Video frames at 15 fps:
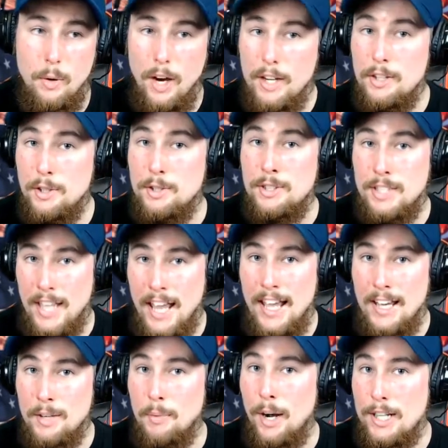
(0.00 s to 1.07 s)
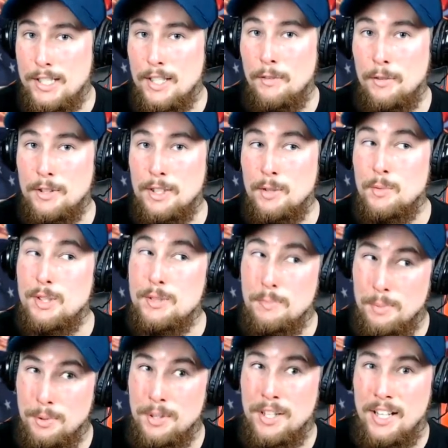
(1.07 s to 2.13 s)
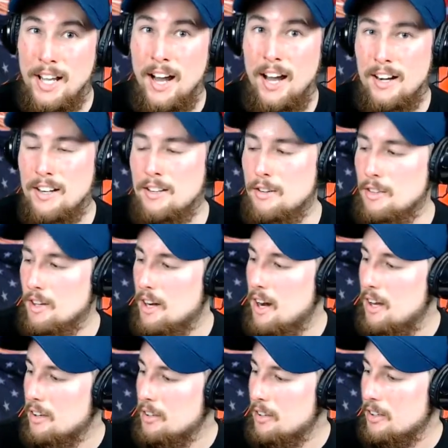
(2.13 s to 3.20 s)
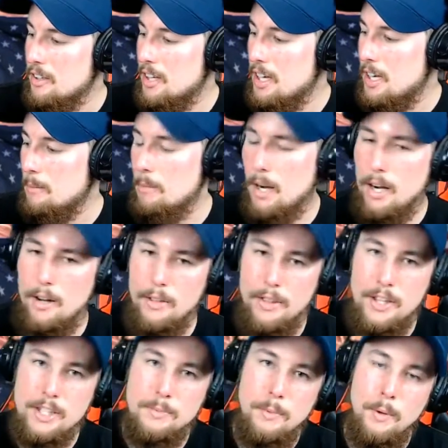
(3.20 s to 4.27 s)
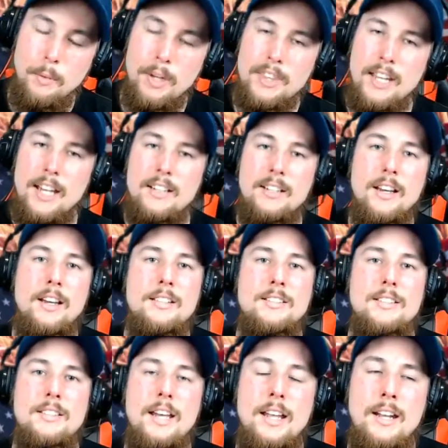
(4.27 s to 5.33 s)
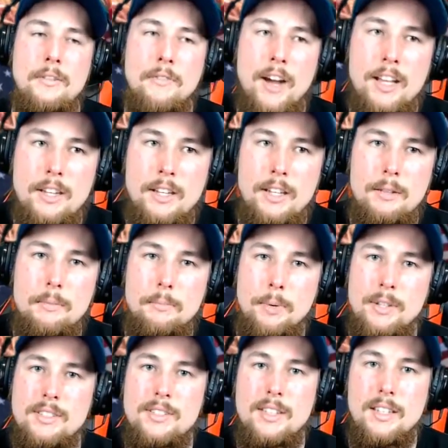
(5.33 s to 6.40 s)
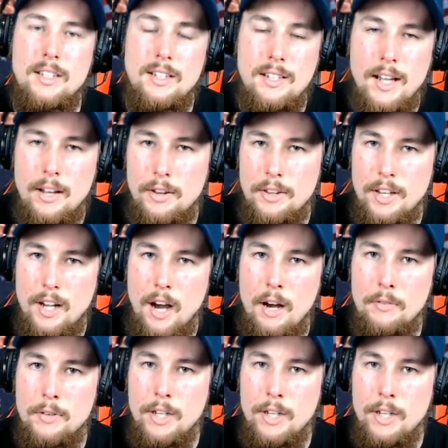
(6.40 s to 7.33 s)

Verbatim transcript: understand why Jefferson was pretty hot under the collar by all this. But what that does, is, and it finally puts the nail in the coffin,